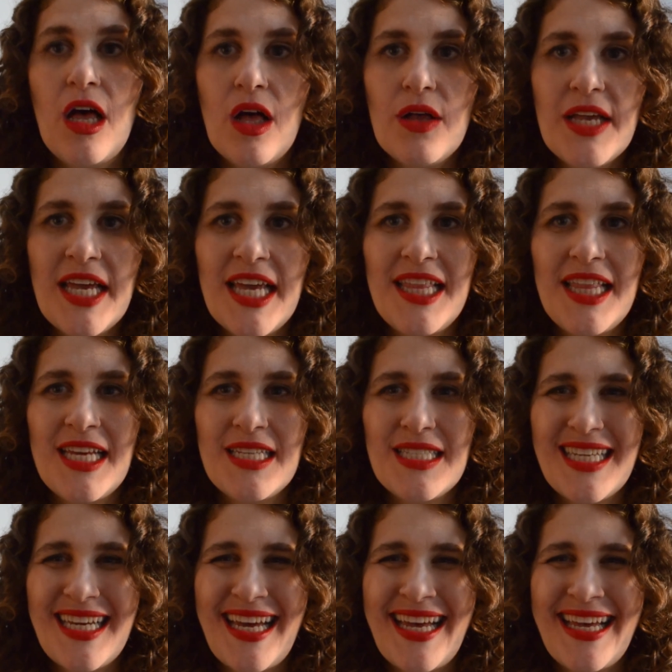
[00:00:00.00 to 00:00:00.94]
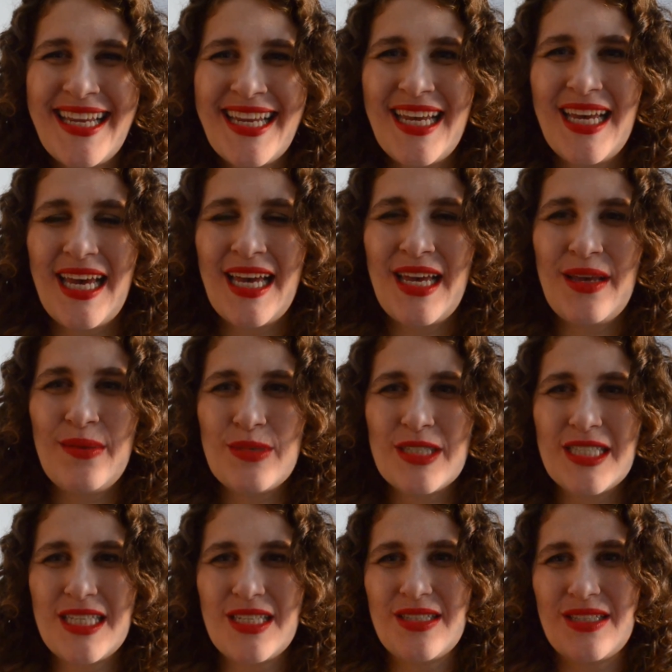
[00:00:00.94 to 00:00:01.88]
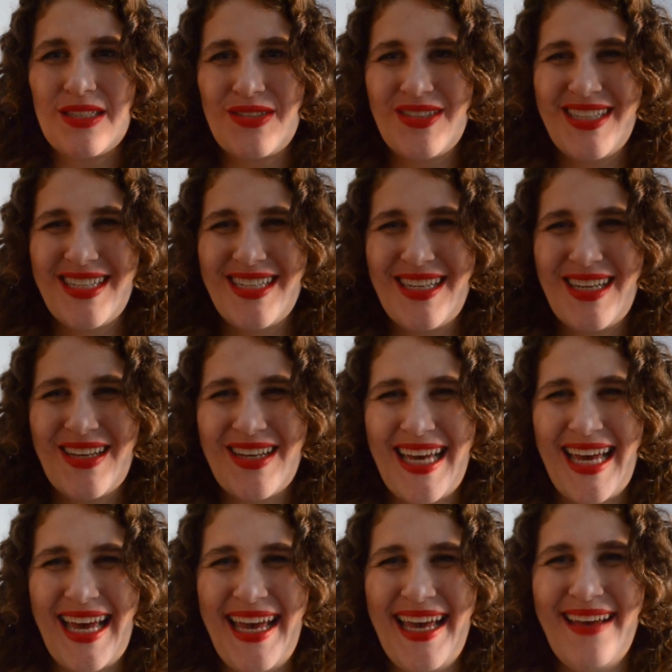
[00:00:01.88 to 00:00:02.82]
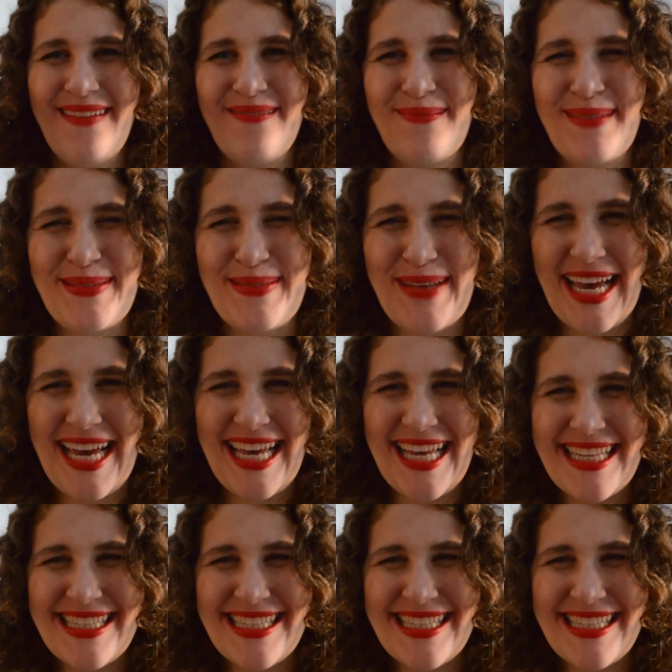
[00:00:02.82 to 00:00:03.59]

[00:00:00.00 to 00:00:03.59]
Okay, thanks again, and we'll see you soon. Okay, bye-bye.